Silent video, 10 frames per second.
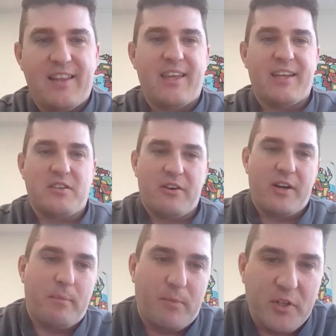Uh, thanks,
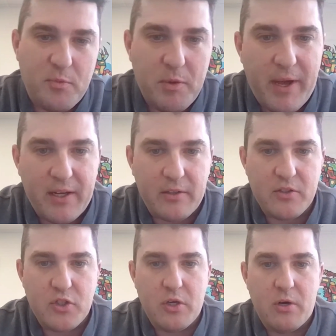Arne. Good to be back on
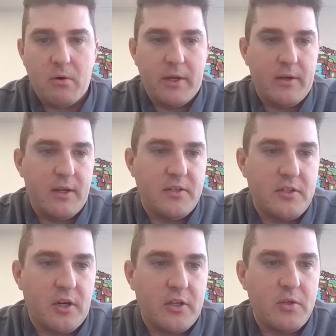the show and, and to
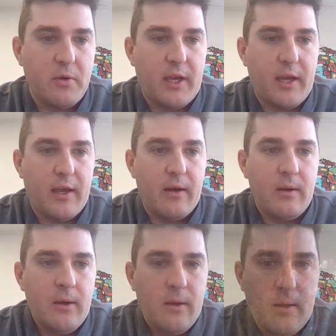talk to you again.